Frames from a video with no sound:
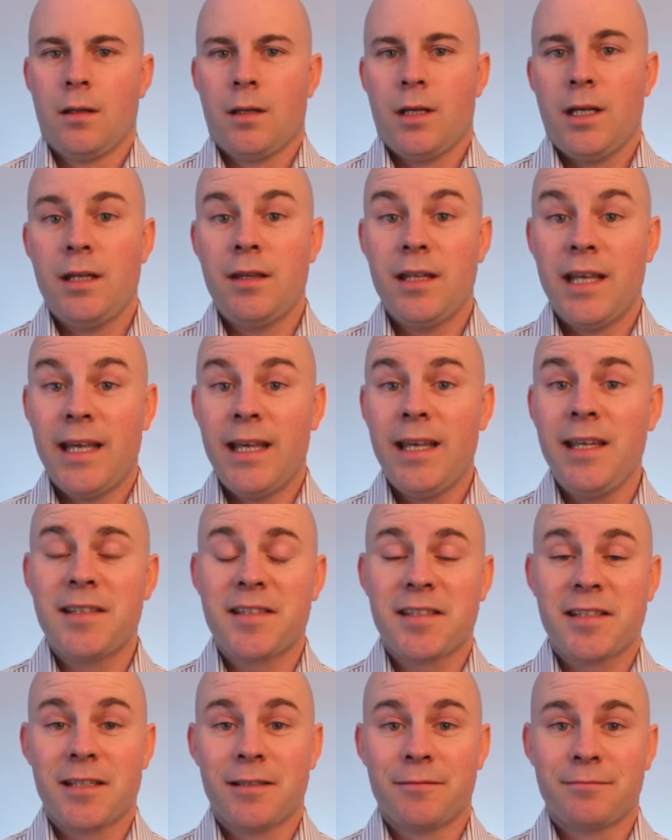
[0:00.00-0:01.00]
In the
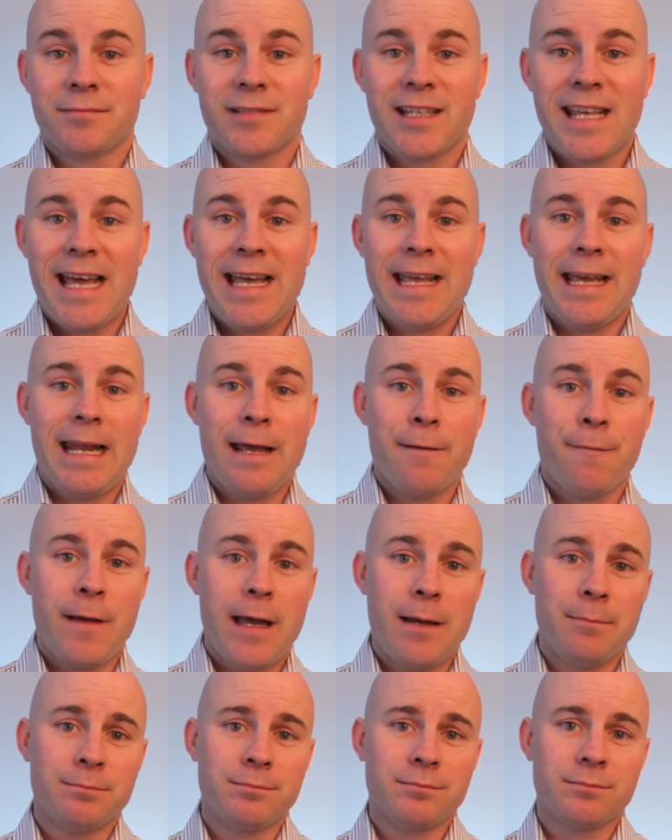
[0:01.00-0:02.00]
East,
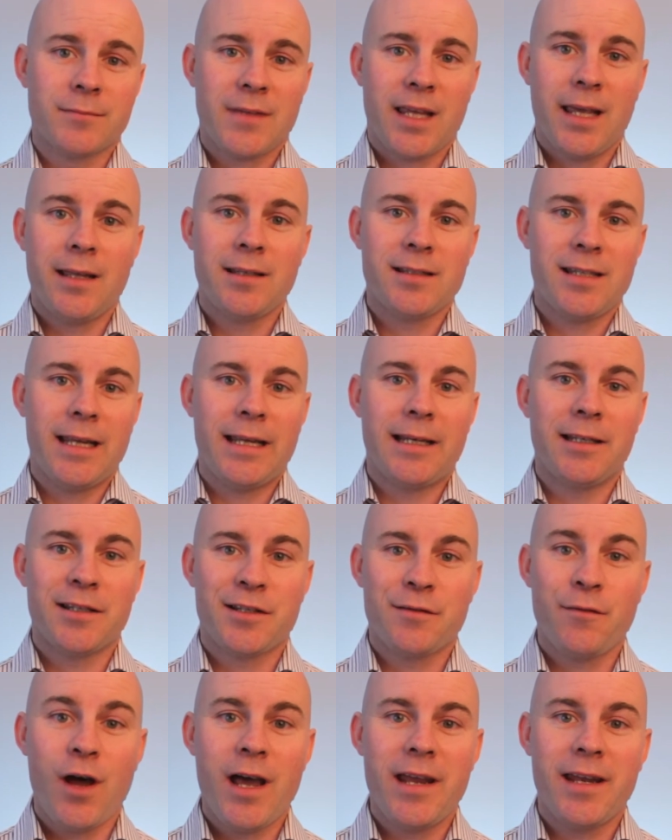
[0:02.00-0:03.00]
KLFM, King's Lynn's
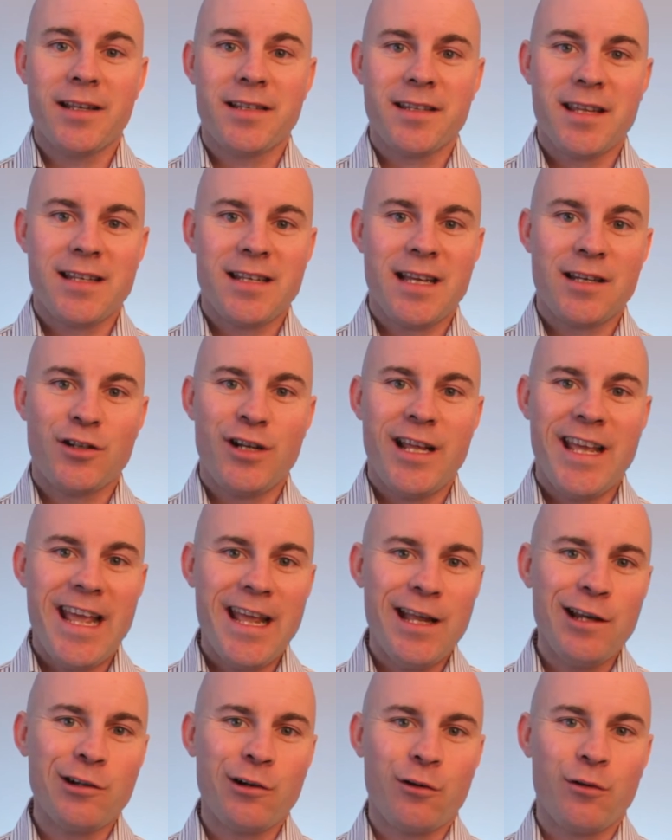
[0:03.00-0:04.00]
finest, has actually
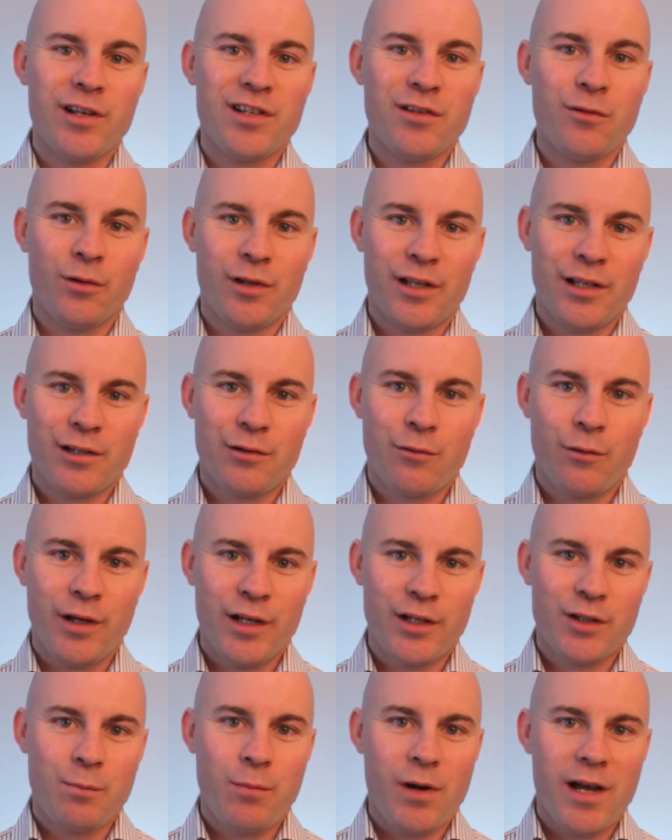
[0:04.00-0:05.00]
increased audience
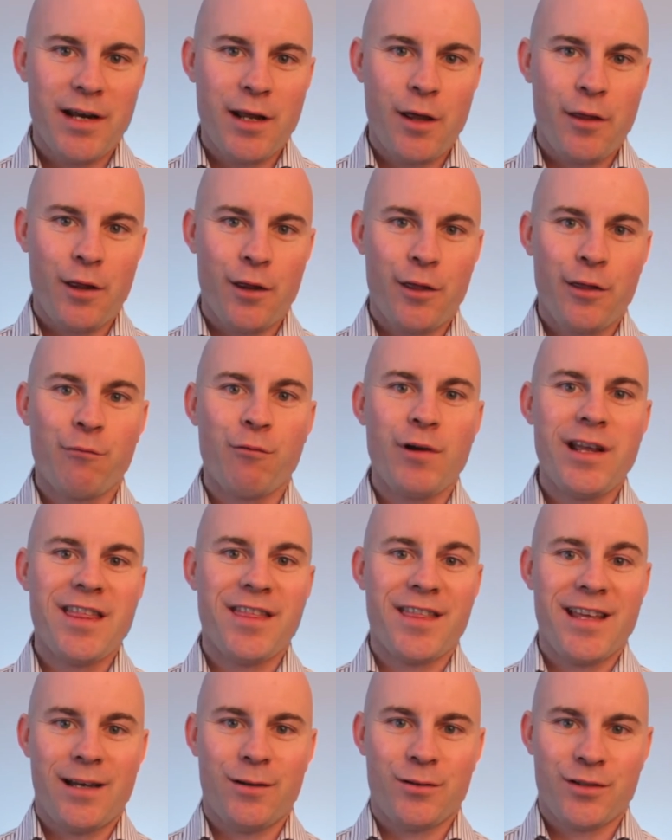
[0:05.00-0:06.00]
reach by another
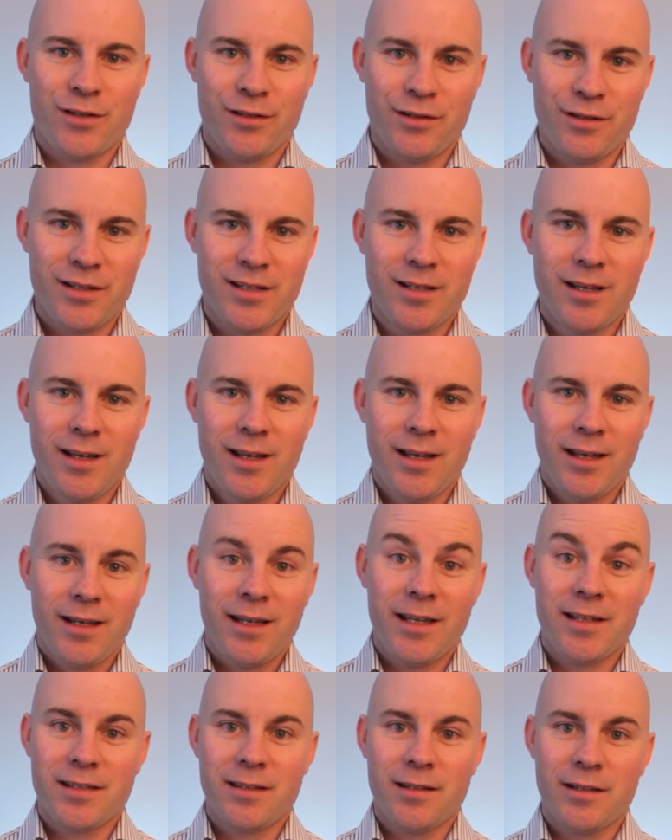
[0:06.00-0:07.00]
3,000
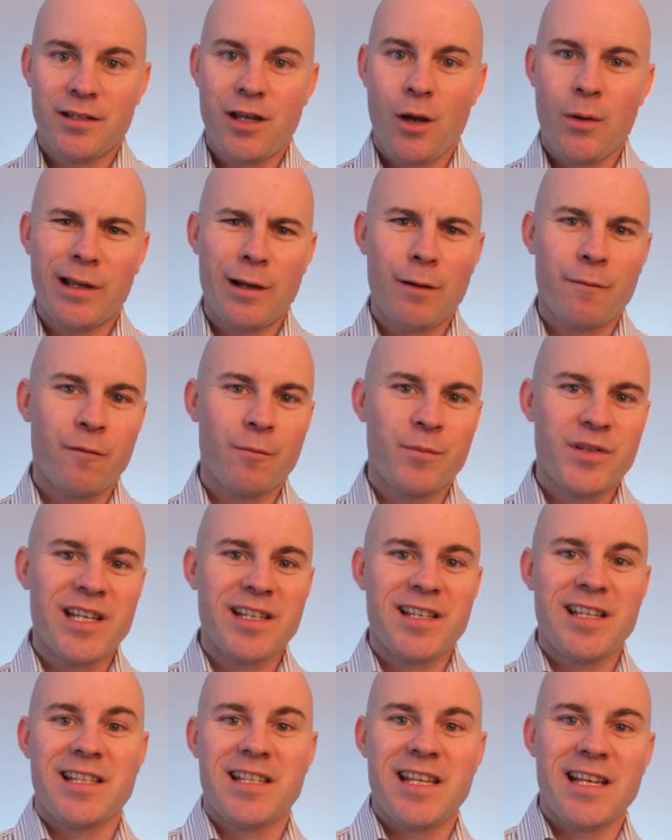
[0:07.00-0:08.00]
listeners, going up from
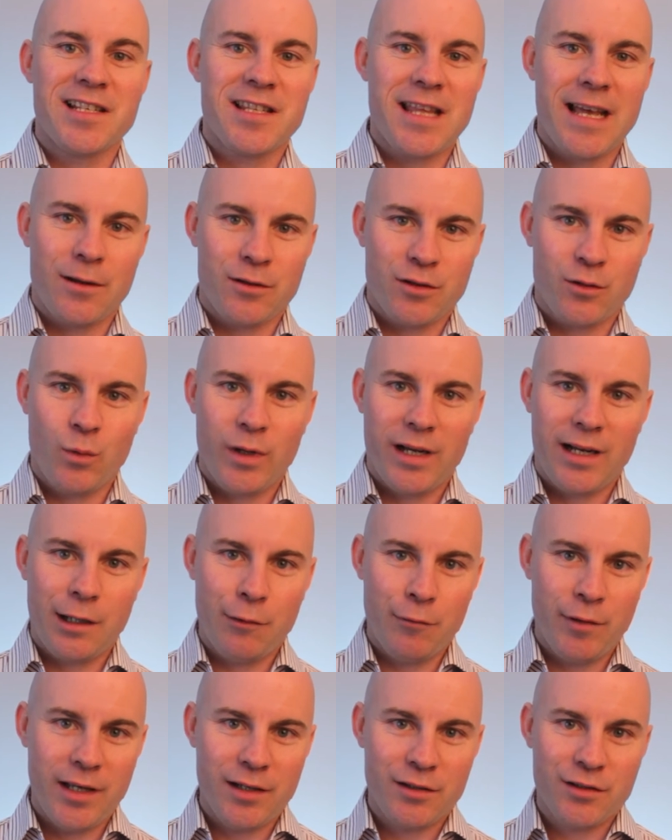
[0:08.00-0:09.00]
66,000 weekly
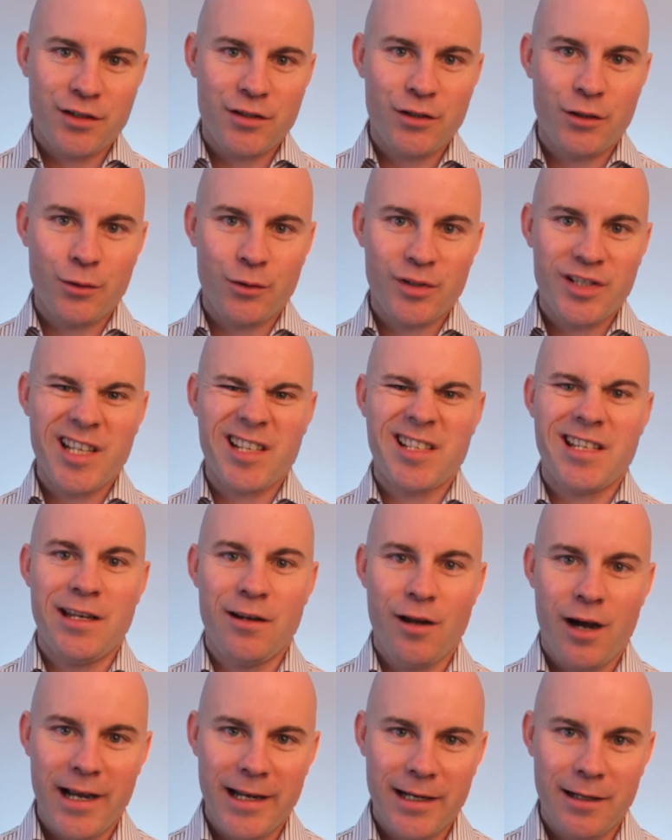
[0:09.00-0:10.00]
reach to
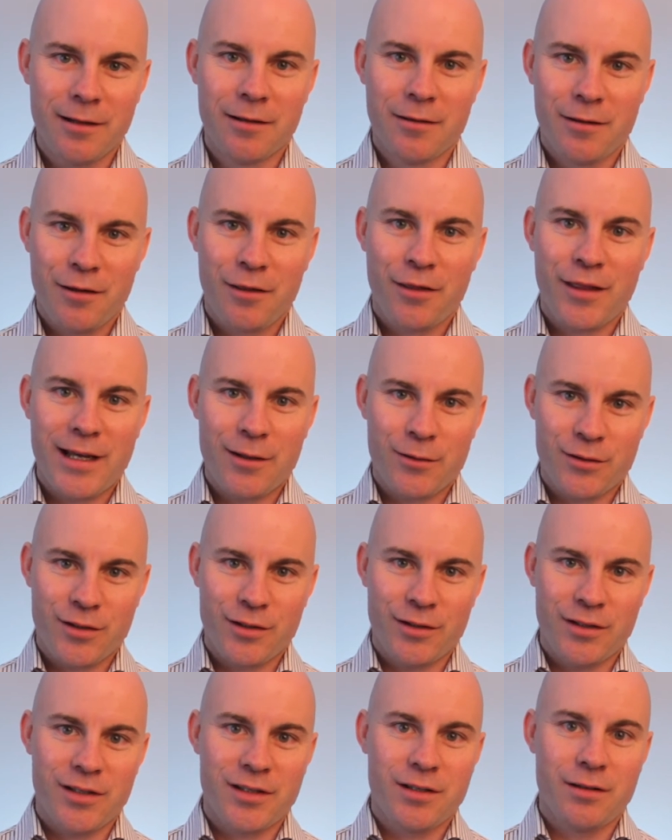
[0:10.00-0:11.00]

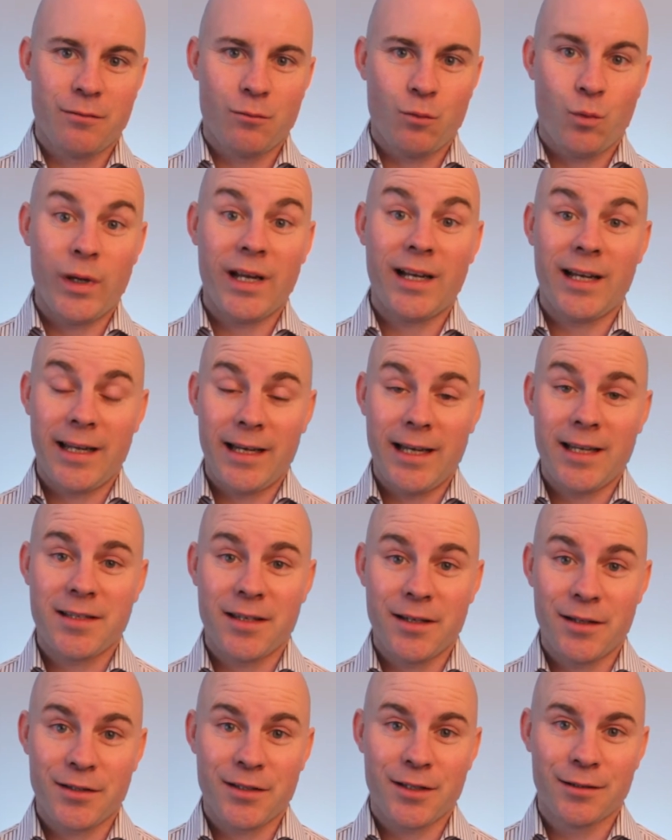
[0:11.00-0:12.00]
69,000 weekly
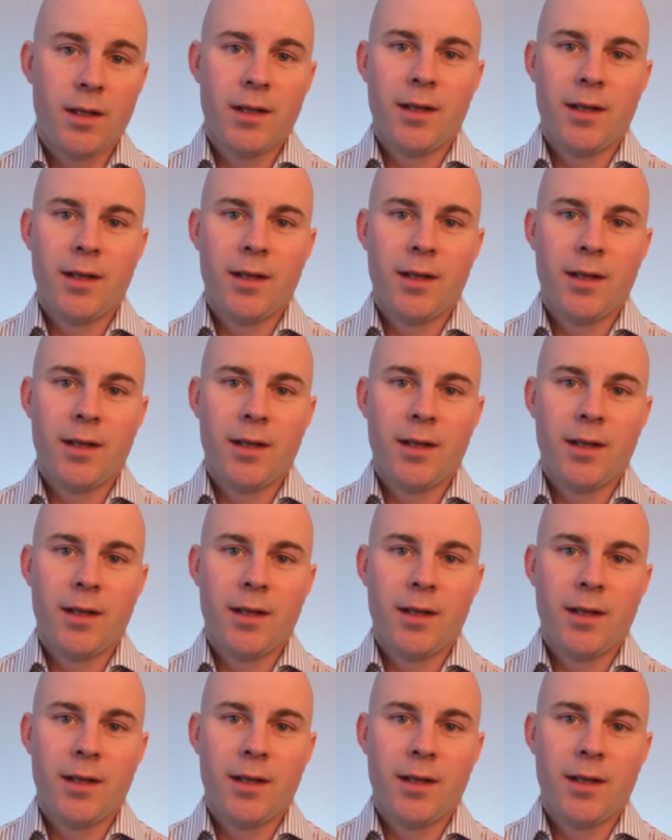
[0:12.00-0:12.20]
listeners.